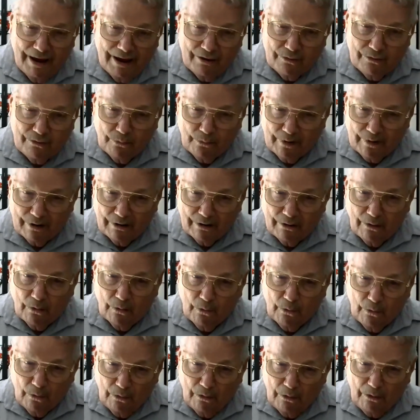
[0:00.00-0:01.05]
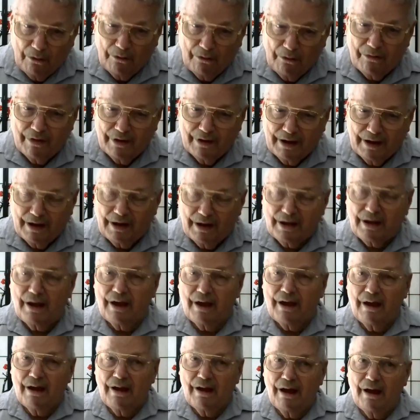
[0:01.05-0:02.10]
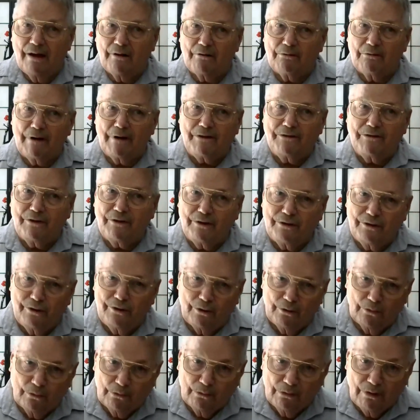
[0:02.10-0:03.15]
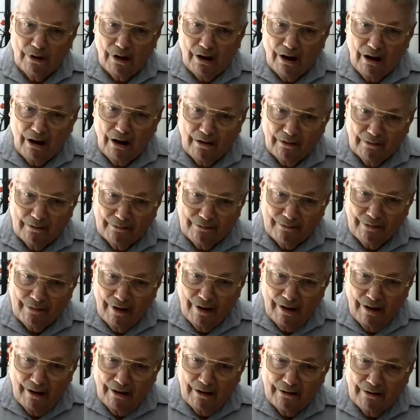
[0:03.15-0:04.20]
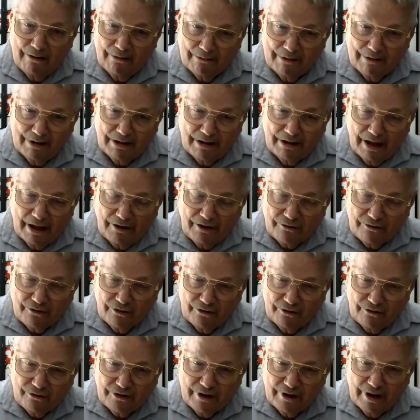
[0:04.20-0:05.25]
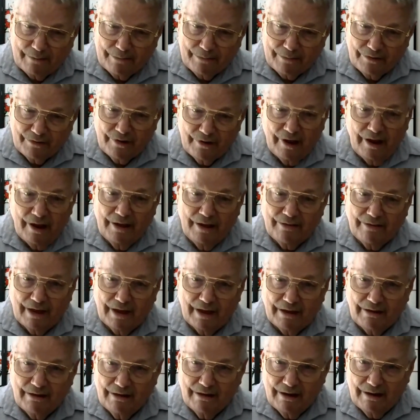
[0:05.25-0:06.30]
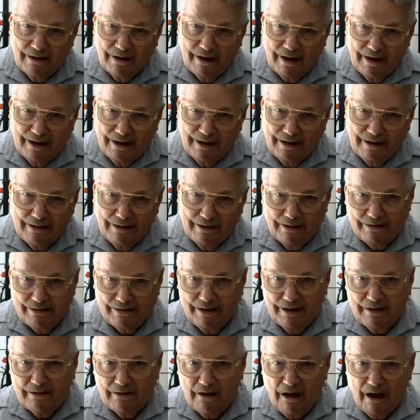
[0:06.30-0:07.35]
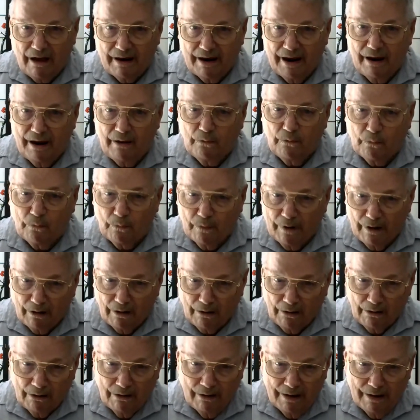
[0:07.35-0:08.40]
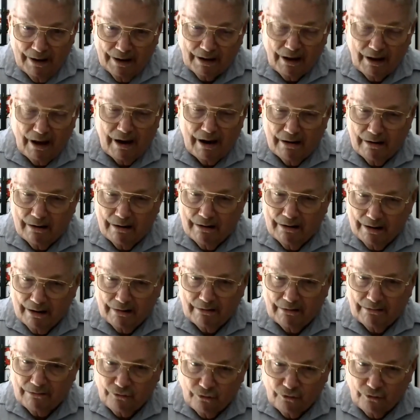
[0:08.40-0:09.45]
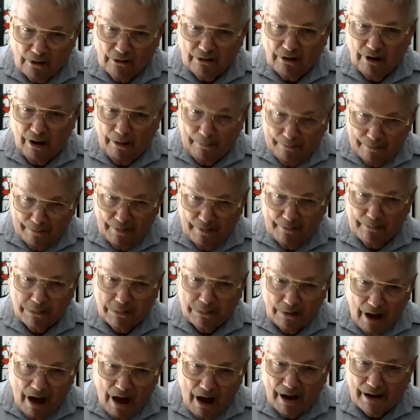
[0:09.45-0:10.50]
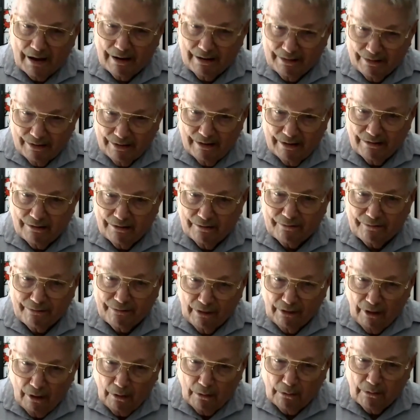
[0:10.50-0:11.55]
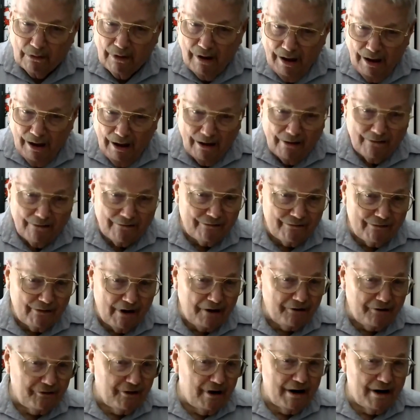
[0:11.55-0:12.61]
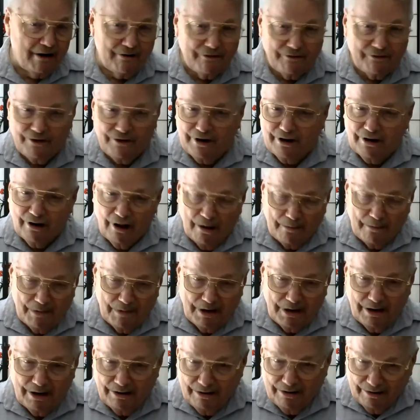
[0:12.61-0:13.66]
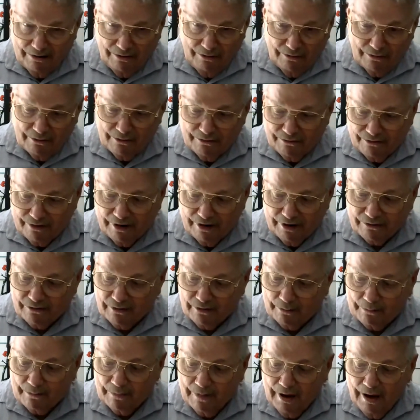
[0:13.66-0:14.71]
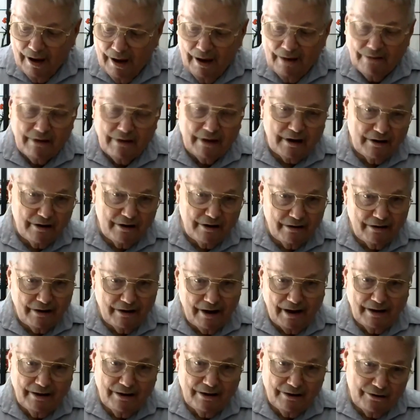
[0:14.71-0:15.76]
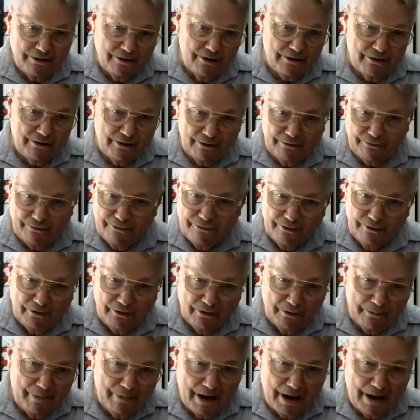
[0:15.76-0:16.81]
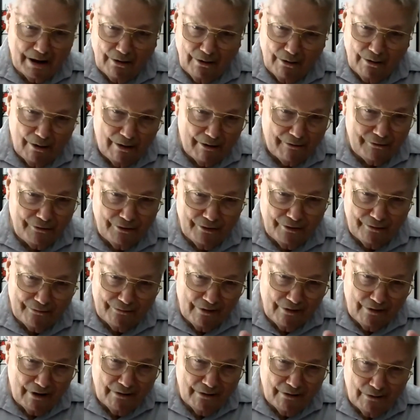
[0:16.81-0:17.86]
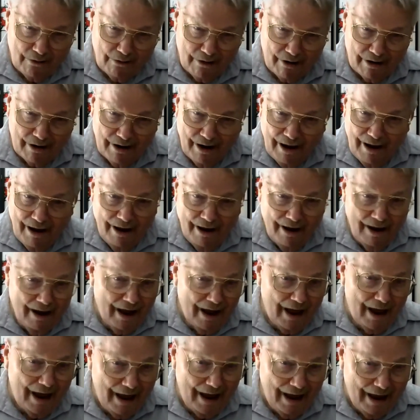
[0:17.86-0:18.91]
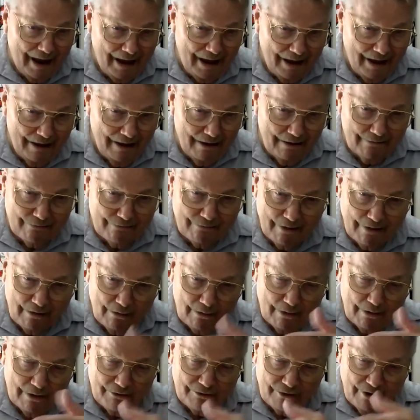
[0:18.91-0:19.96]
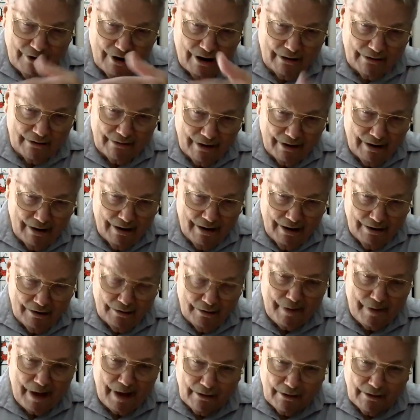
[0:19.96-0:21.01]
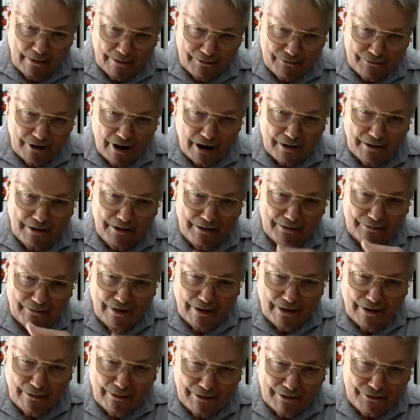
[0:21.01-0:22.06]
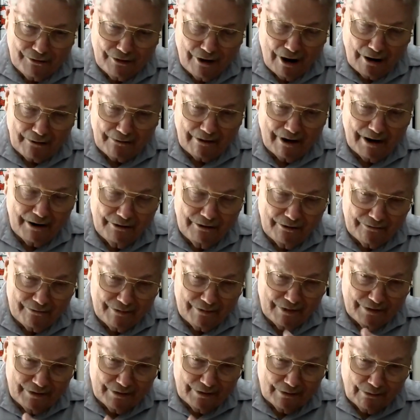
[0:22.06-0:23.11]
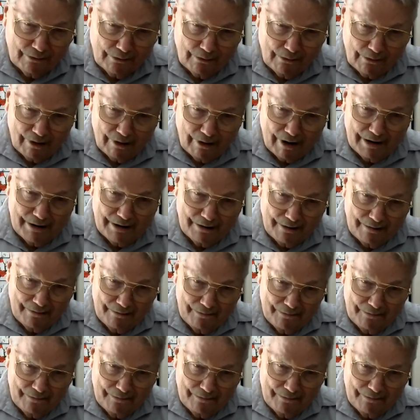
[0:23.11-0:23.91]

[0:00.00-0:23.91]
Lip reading: is where all the residue of relationships that did not end well kind of chunk up and block the flow of fresh energy coming into your system that's intended to nurture your back heart, your front heart, your front heart chakra, and your physical heart.